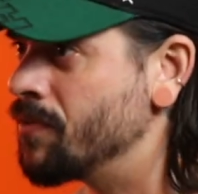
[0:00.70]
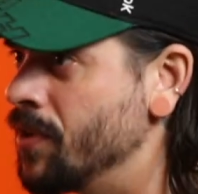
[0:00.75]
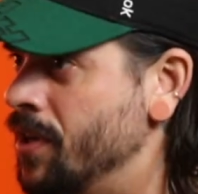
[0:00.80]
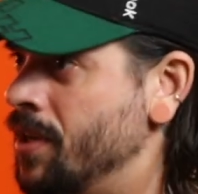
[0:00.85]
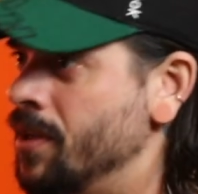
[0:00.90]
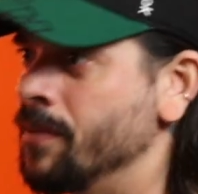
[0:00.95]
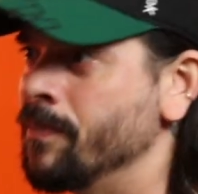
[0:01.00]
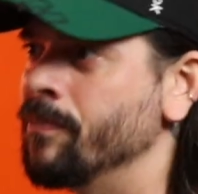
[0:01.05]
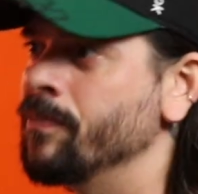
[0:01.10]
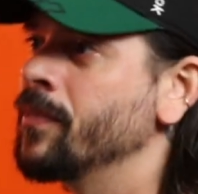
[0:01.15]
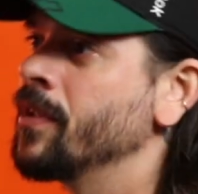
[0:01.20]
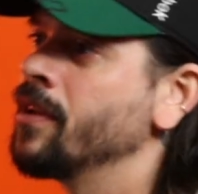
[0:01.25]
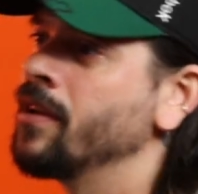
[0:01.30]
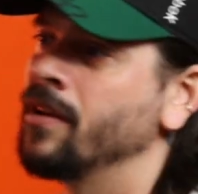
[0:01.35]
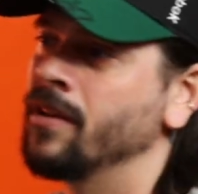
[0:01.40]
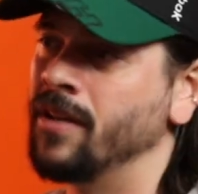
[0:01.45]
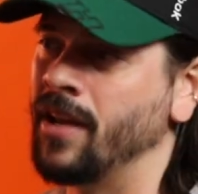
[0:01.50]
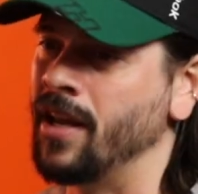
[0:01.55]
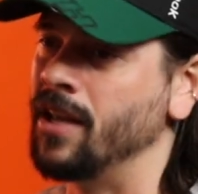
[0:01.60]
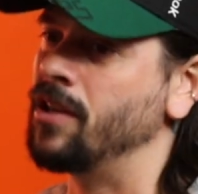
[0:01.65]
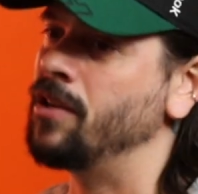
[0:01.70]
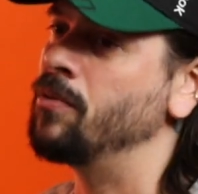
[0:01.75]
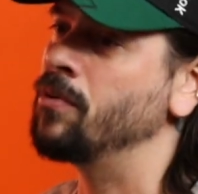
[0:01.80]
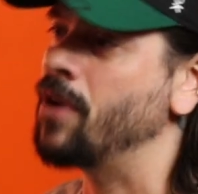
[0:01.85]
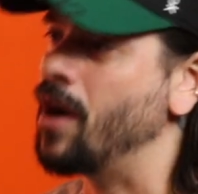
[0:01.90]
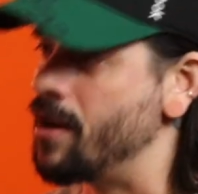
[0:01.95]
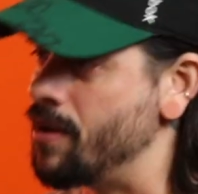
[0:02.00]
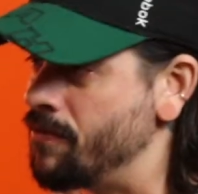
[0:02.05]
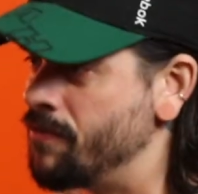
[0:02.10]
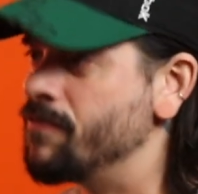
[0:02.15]
freedom like you
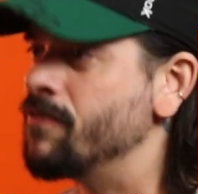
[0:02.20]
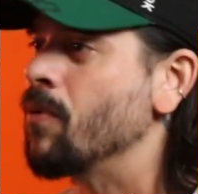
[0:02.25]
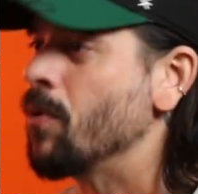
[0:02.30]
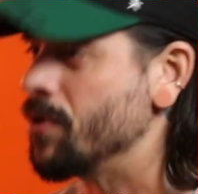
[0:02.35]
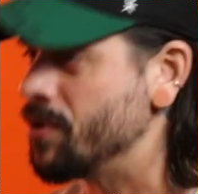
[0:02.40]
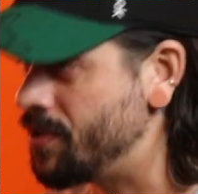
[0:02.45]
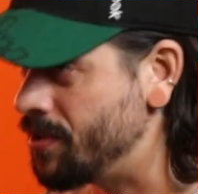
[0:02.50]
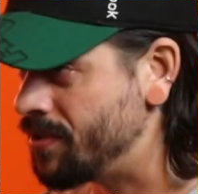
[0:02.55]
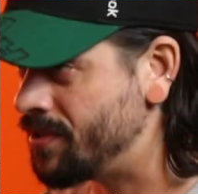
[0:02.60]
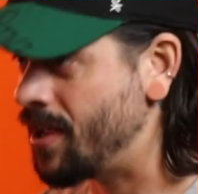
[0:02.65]
gotta force